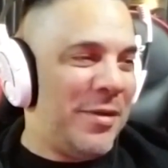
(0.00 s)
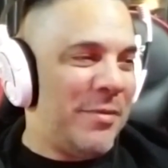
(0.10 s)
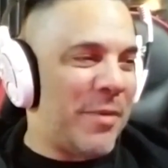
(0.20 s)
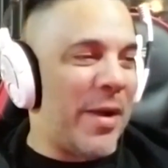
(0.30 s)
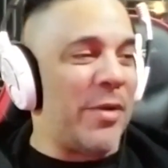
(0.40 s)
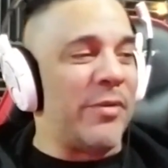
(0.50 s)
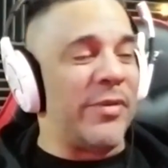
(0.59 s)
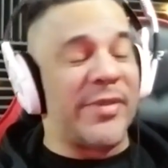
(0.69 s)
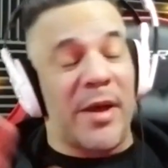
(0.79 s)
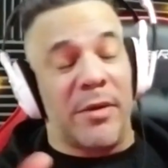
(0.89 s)
But I don't know what it
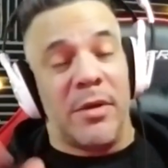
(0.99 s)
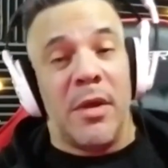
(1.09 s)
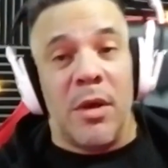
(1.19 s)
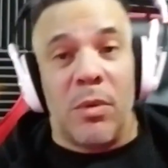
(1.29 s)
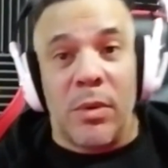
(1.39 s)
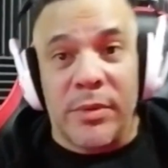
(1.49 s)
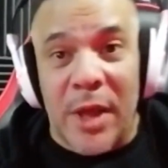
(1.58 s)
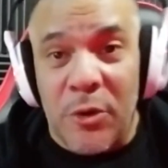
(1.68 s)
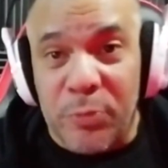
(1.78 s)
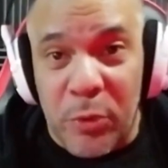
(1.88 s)
was going to sound.
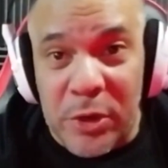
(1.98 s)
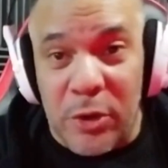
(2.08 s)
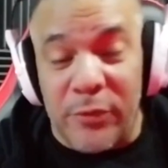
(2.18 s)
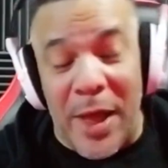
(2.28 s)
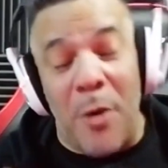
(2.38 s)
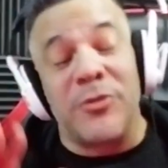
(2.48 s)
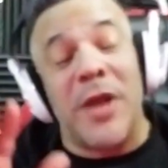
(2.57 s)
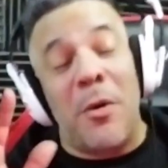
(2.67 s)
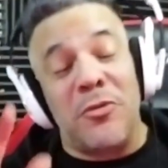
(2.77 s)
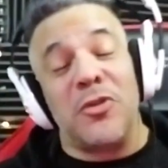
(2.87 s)
That was pretty good.
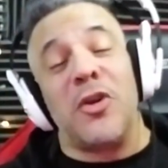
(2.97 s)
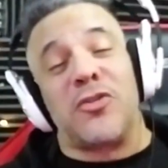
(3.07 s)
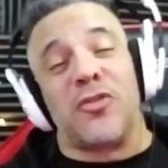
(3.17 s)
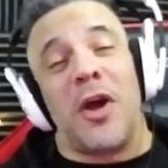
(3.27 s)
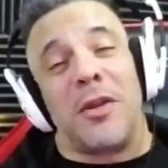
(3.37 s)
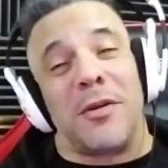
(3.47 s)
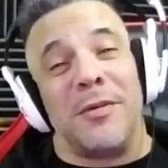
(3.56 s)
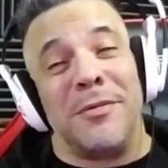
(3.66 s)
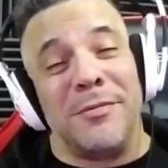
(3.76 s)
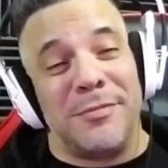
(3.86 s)
That was a good trailer.
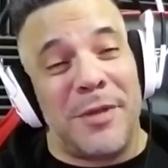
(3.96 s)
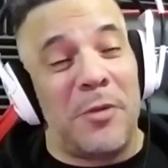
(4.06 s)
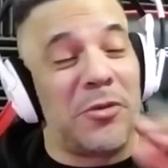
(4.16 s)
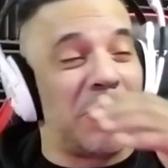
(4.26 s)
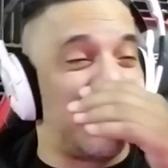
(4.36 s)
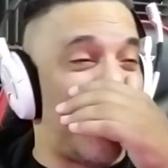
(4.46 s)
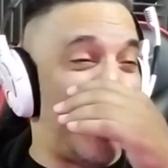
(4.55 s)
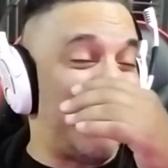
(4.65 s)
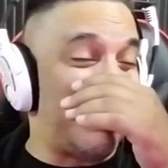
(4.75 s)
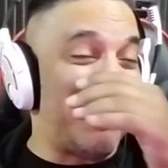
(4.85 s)
That was a good
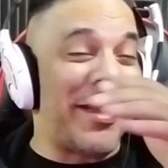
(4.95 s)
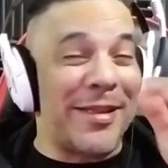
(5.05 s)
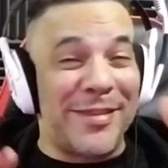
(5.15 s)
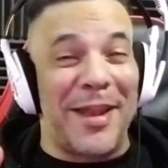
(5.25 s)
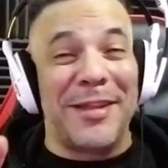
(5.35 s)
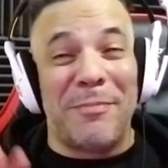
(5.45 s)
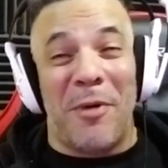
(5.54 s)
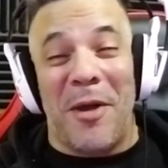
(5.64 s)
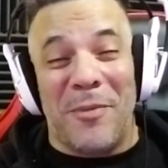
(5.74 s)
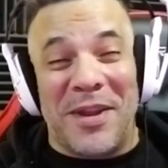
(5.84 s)
trailer. Like I said, I like the
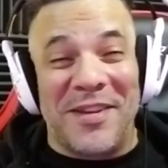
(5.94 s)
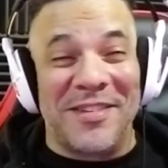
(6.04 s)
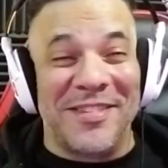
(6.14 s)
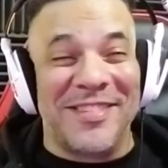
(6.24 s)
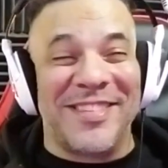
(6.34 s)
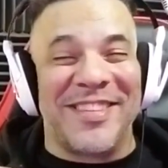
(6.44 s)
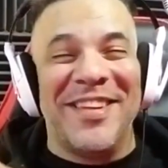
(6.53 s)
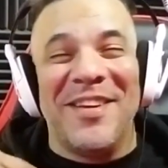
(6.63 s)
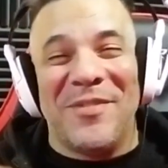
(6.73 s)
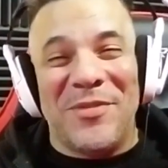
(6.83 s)
part when
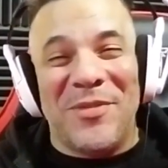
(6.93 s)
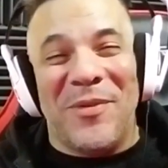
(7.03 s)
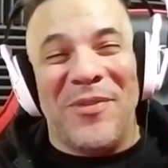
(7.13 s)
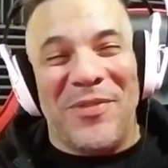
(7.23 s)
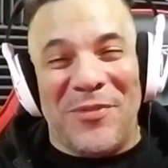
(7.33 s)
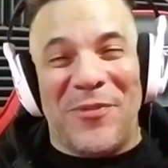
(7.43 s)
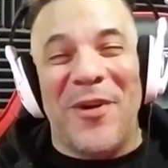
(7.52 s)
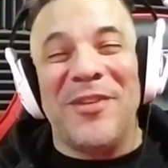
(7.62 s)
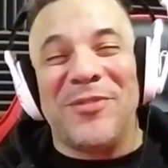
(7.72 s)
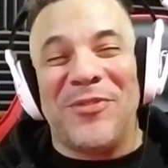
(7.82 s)
from
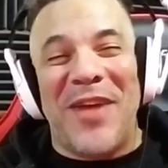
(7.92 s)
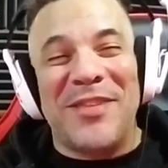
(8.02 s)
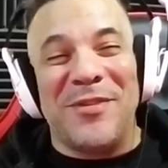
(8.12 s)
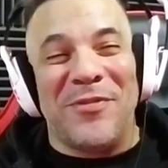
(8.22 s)
Fast and